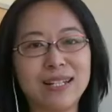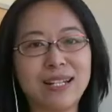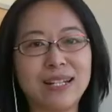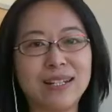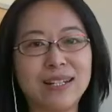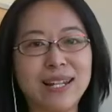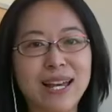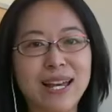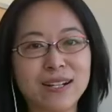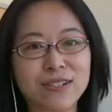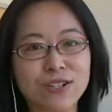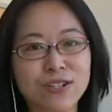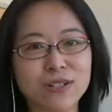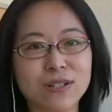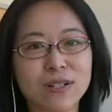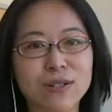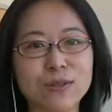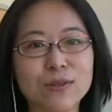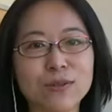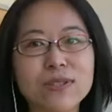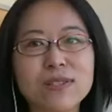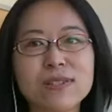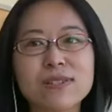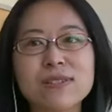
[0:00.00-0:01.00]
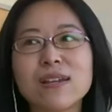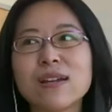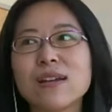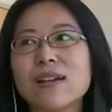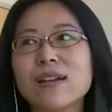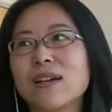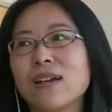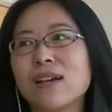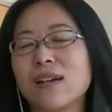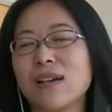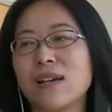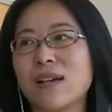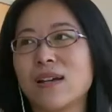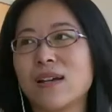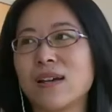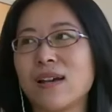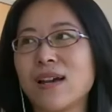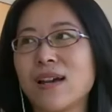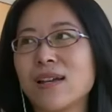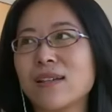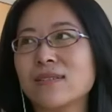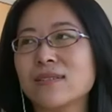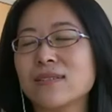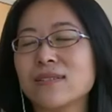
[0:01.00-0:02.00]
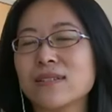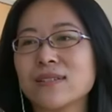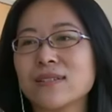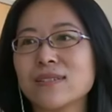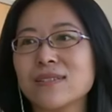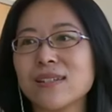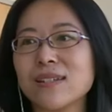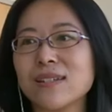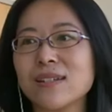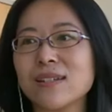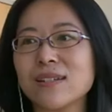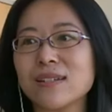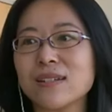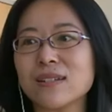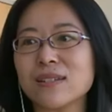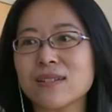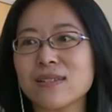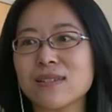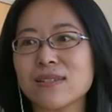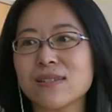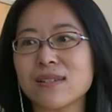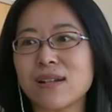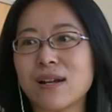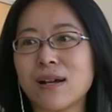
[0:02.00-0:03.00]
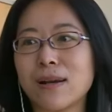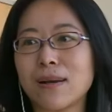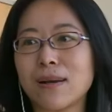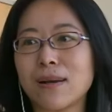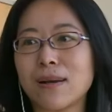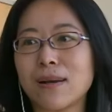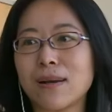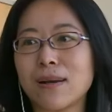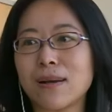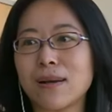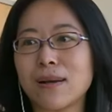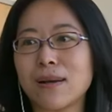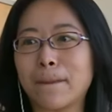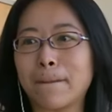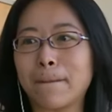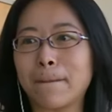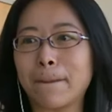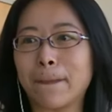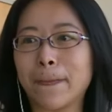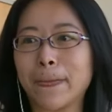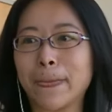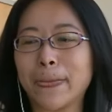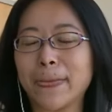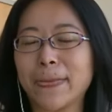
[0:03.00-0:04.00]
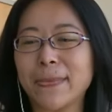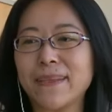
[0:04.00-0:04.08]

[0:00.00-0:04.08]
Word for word: a, a lecture notes. And the thing is, um,